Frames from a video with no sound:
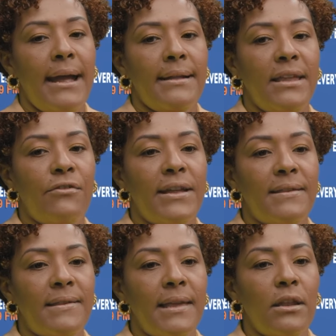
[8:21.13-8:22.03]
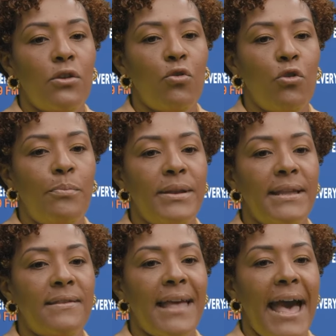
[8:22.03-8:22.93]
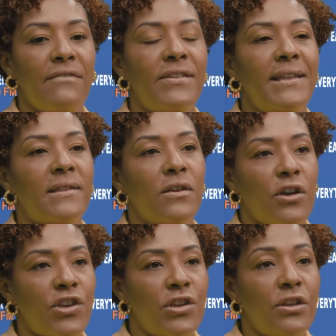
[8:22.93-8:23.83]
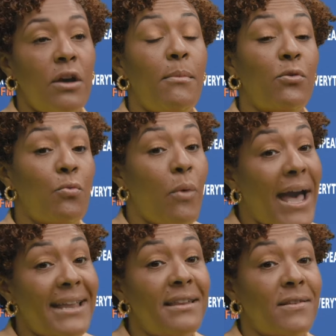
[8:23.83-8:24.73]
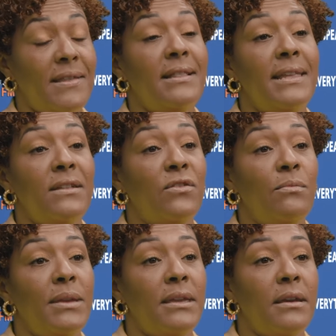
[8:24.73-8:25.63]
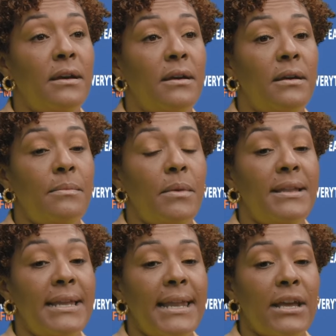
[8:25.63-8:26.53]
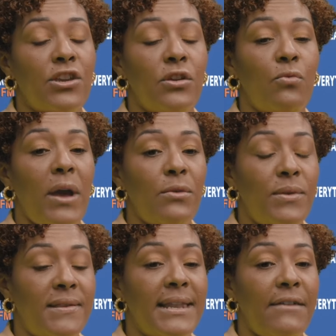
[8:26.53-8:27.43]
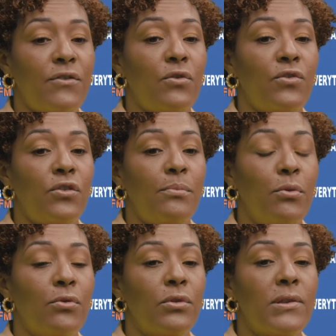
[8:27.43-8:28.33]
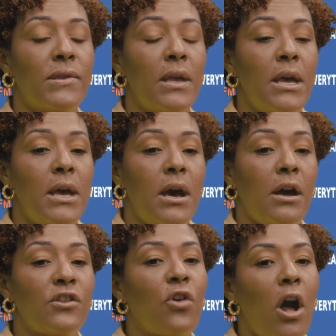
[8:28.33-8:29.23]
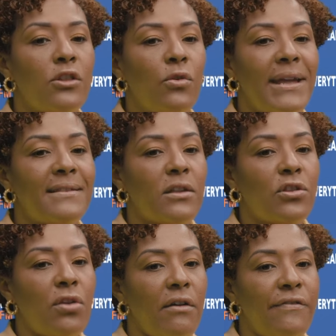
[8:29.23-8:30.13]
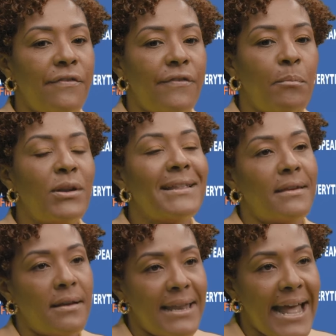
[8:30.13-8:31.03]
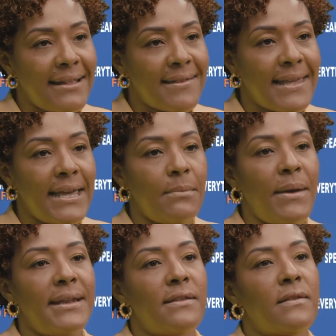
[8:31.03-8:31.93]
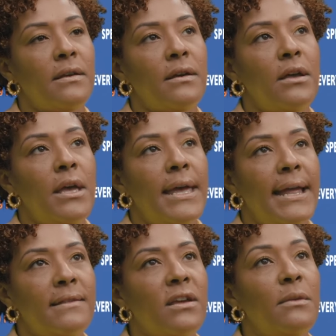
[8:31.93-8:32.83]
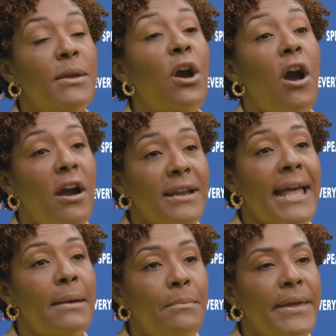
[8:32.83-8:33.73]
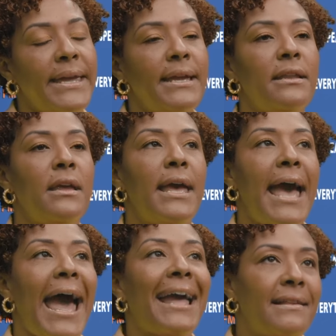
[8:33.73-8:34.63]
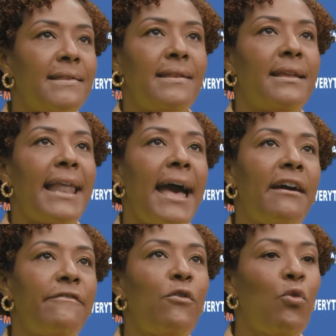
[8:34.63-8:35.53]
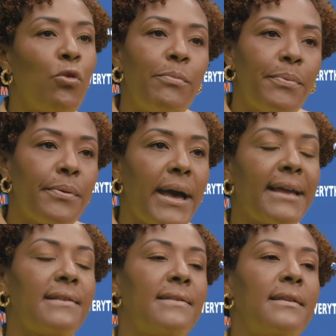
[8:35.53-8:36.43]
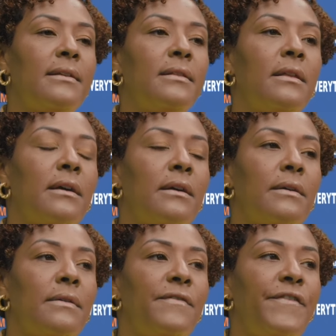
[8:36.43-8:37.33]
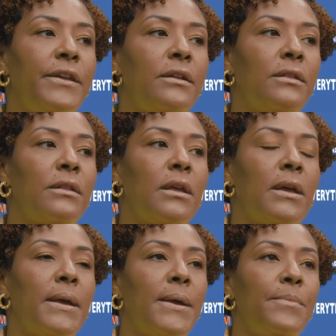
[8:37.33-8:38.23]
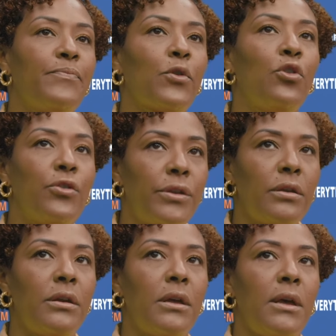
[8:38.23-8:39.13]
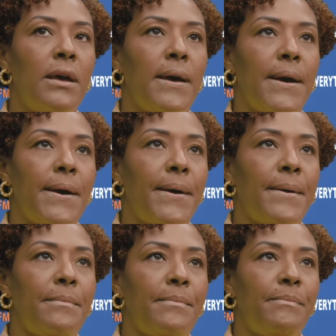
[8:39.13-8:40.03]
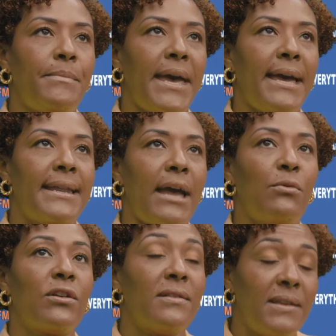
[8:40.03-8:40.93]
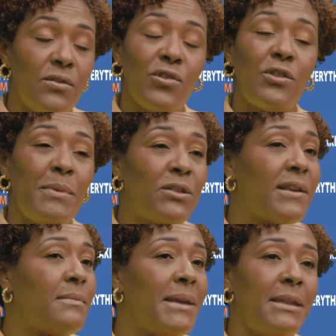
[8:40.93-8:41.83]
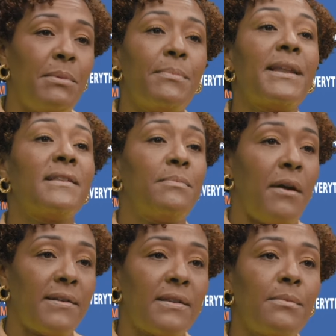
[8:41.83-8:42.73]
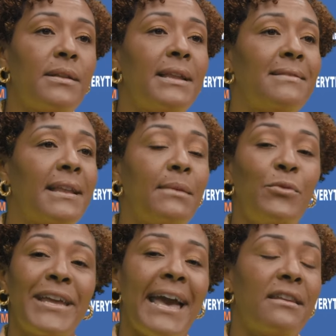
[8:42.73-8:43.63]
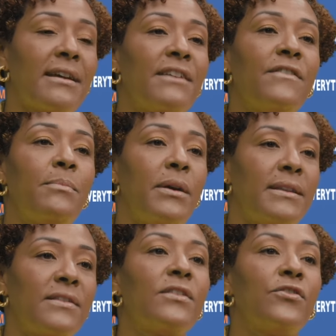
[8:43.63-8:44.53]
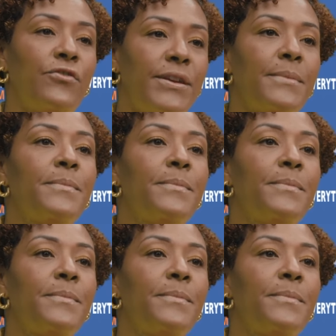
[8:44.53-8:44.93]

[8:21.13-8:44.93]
there is still an openness to have a discussion about why there still needs to be an election, why we still have to go to the polls. So although it's a tough political landscape and it's going to be a hard campaign, I still have hope. I still feel good. And I will continue to speak to as many people as possible and tell them we cannot give up on this country.